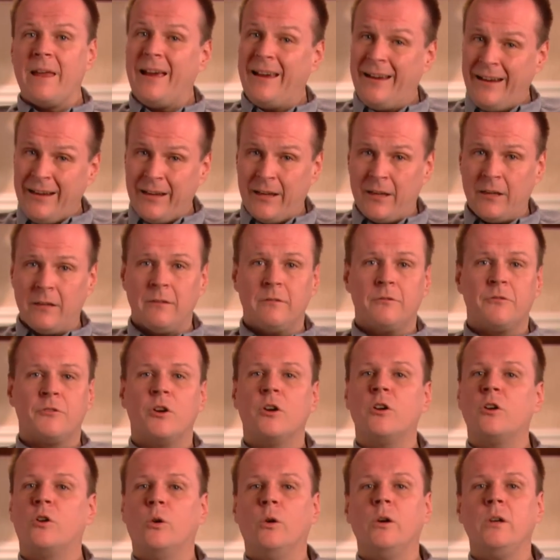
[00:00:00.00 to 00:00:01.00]
And there
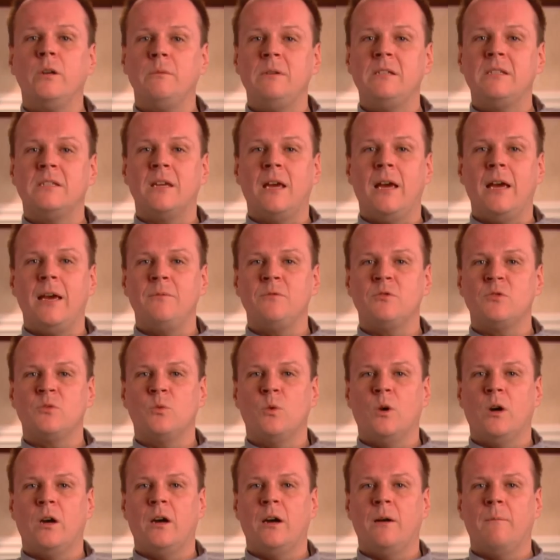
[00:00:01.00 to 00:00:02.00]
are going to be times
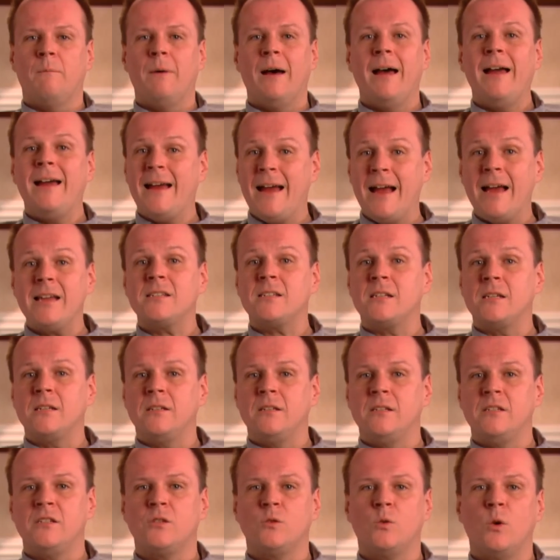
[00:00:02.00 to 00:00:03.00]
where by asking
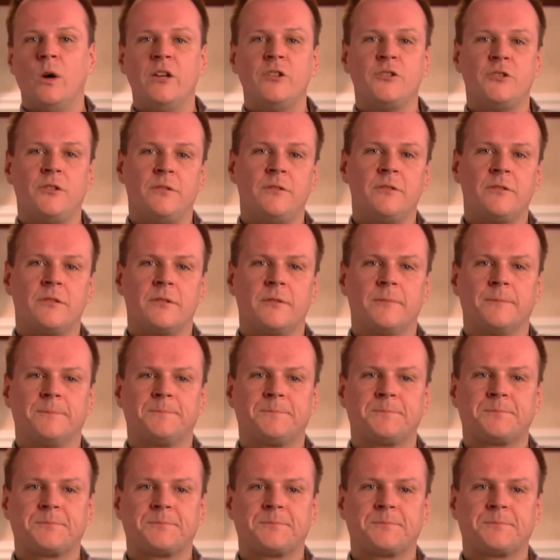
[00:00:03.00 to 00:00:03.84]
these questions,